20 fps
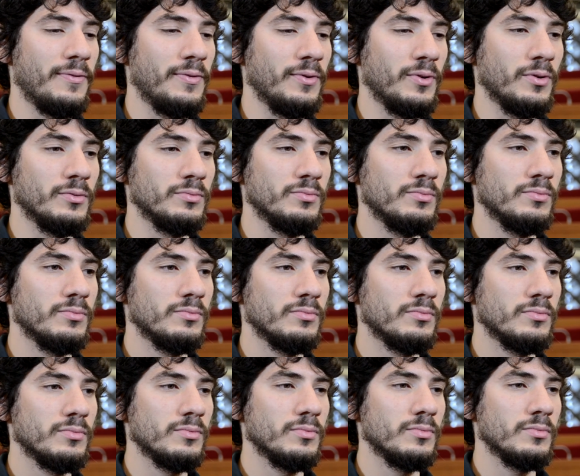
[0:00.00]

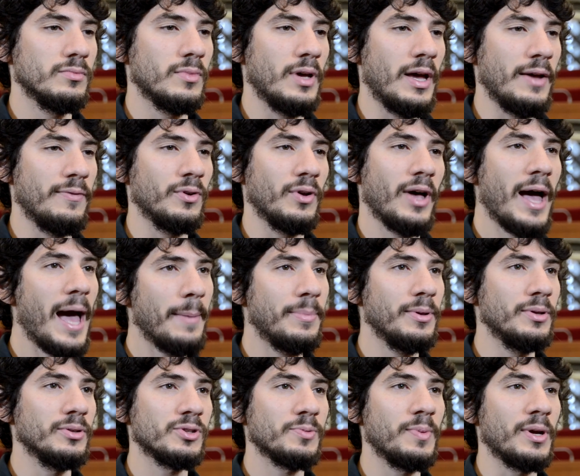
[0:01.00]
feel
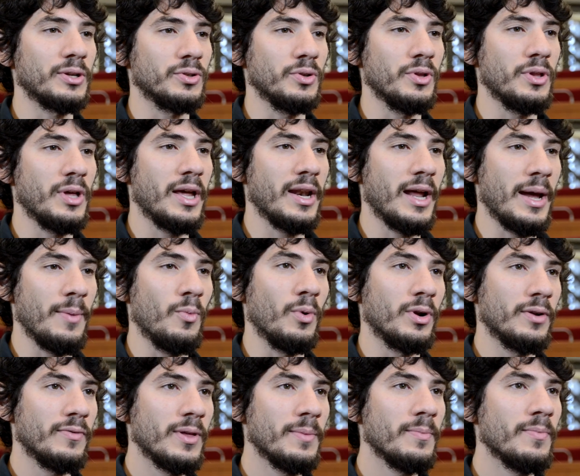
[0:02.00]
happy and special that I'm
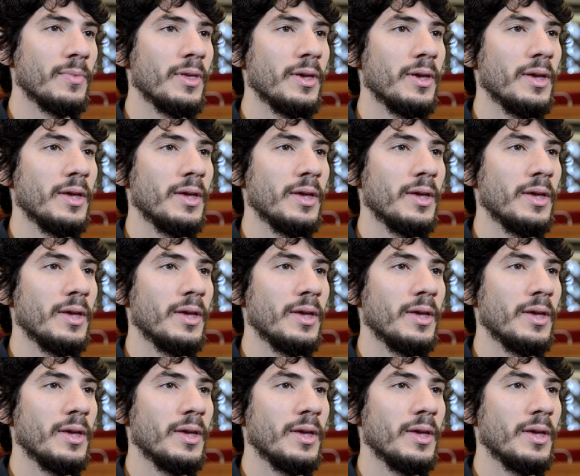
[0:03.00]
one of them,